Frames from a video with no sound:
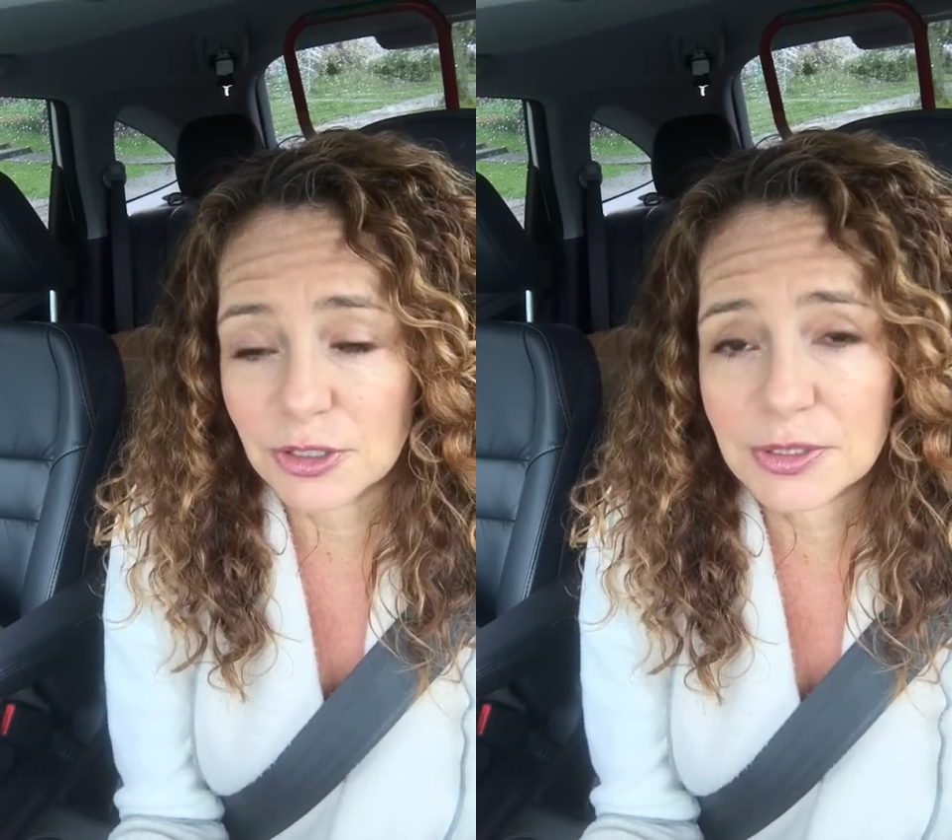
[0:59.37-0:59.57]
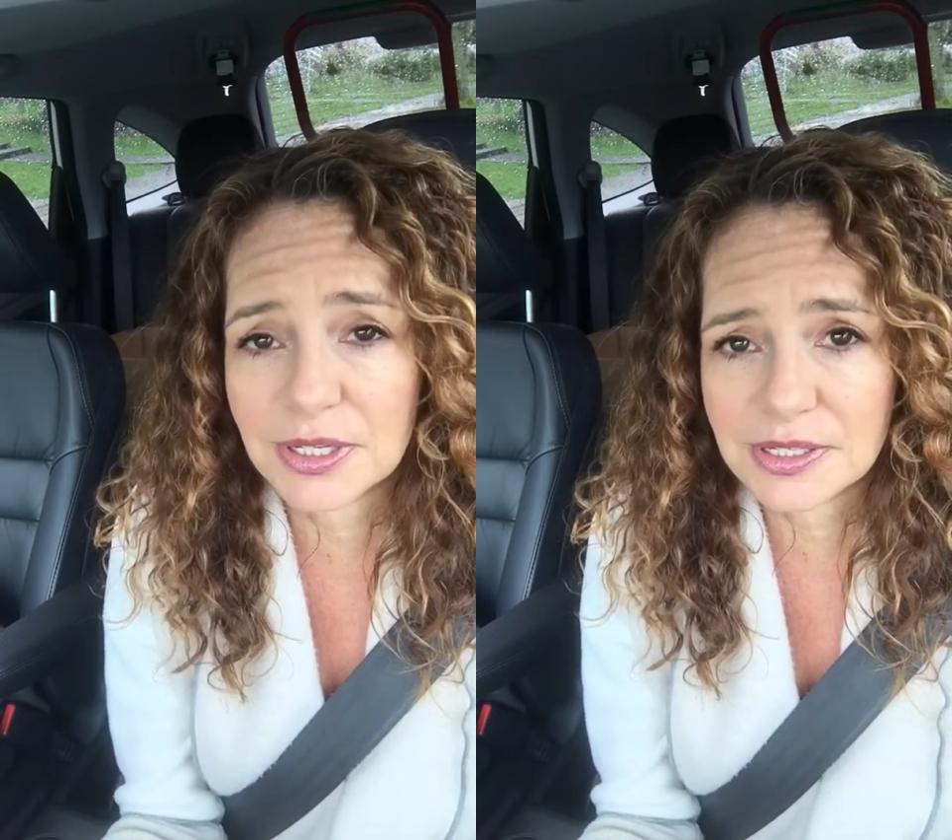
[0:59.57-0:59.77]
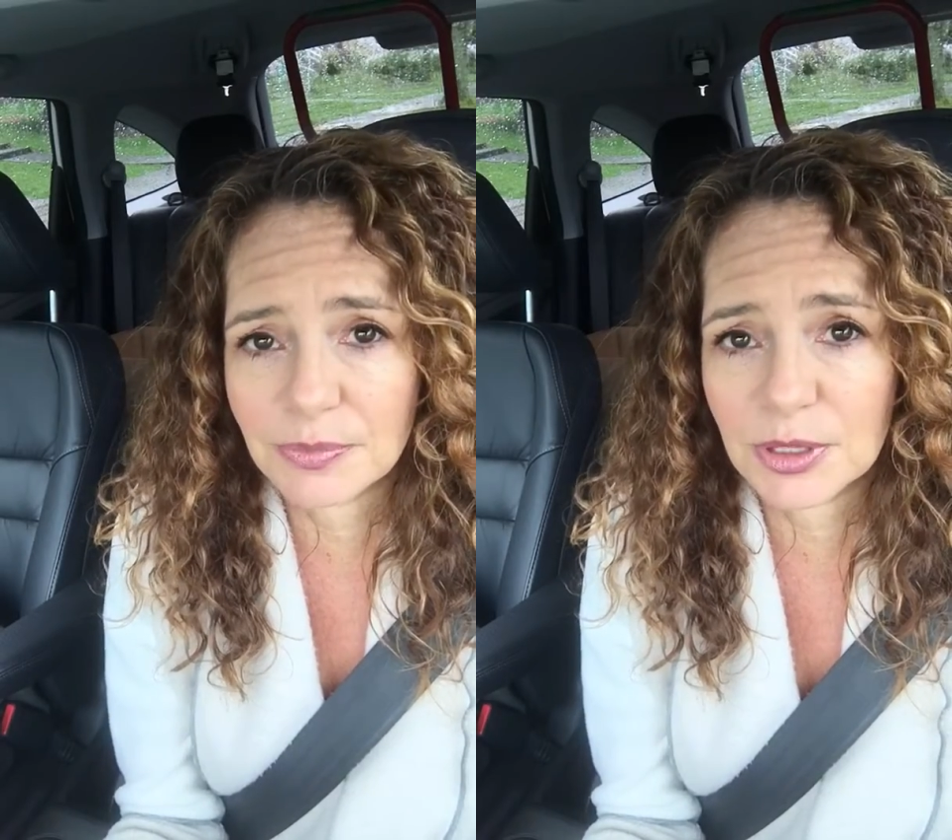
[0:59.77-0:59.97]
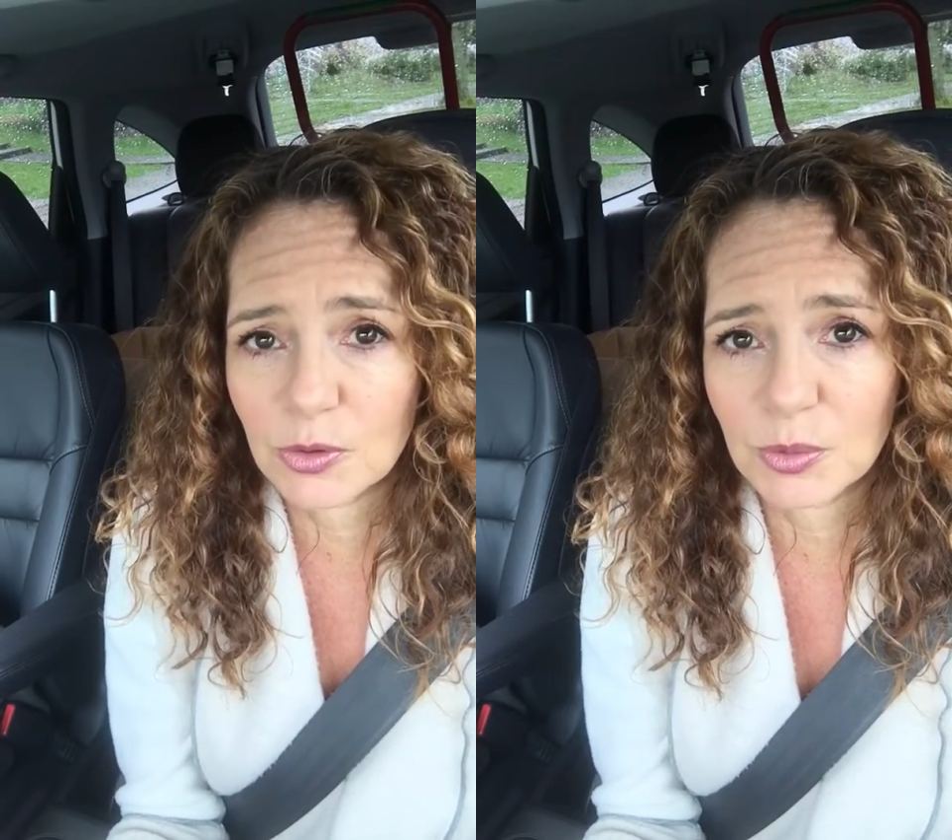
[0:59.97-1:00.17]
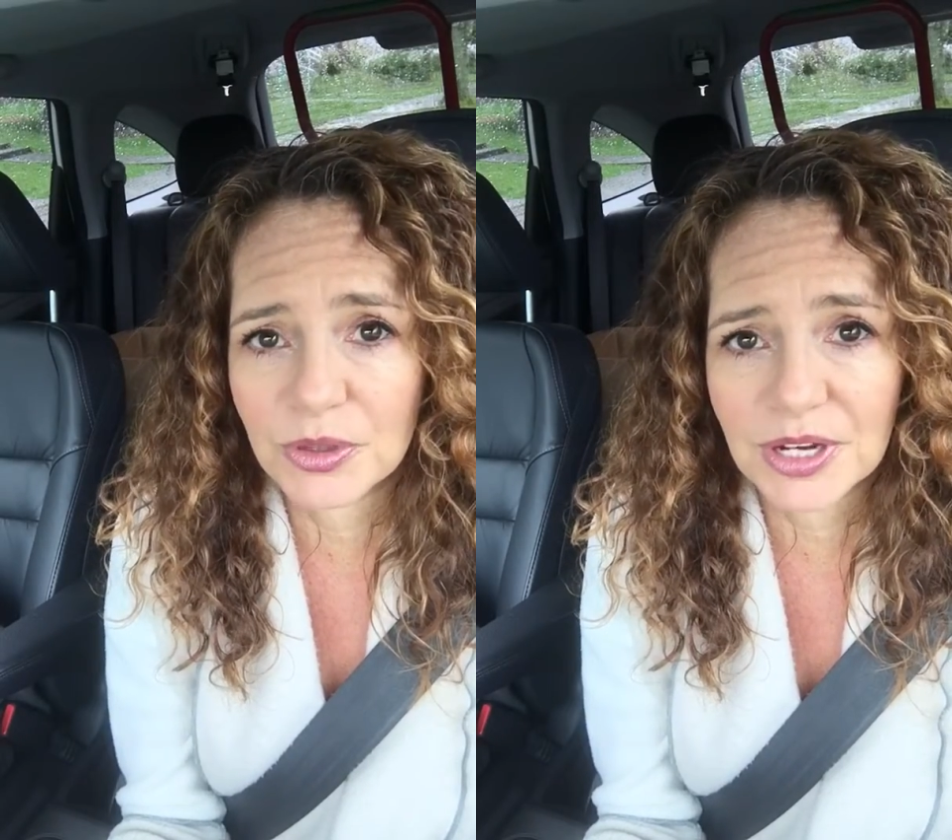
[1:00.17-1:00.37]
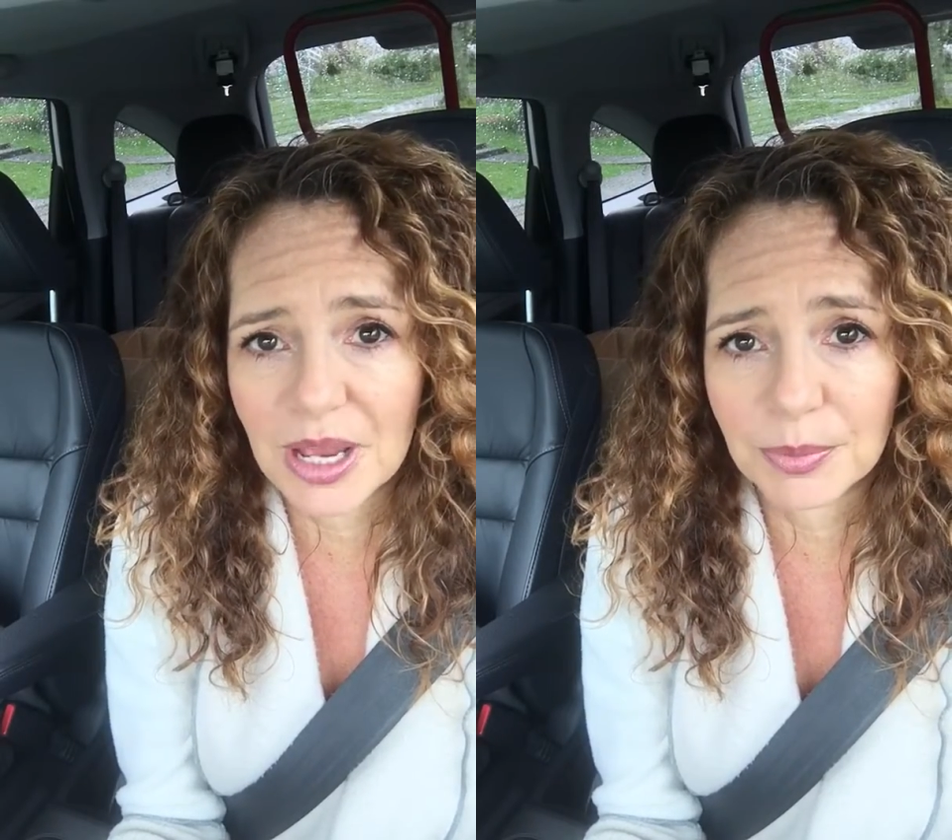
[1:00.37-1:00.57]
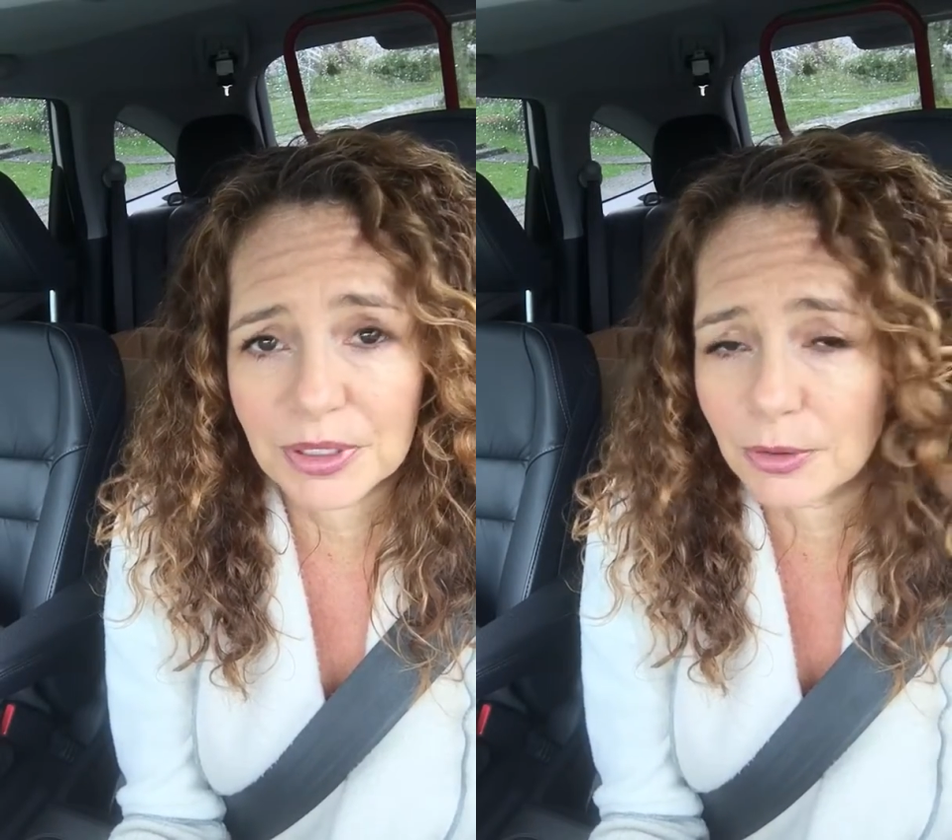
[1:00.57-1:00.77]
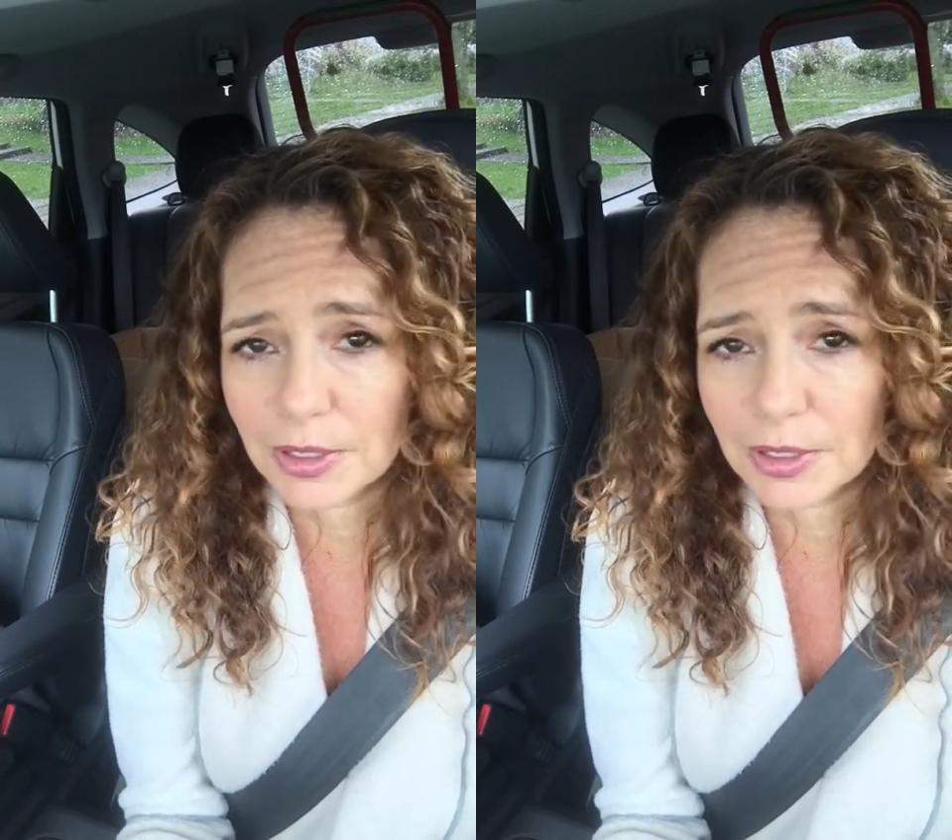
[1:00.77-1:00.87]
You say something horrible that happened to you,